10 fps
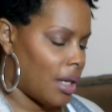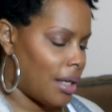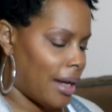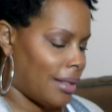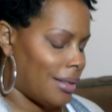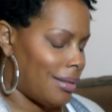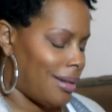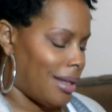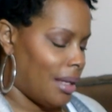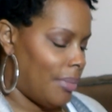I got this in
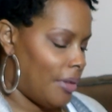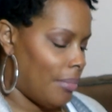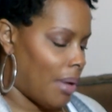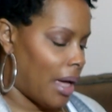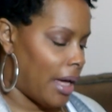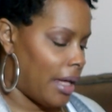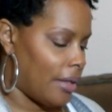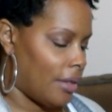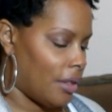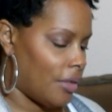an Ipsy
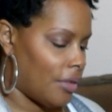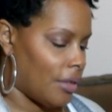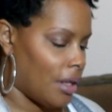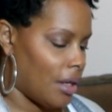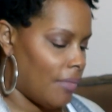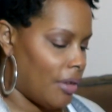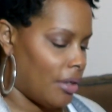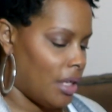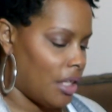bag, this Love and,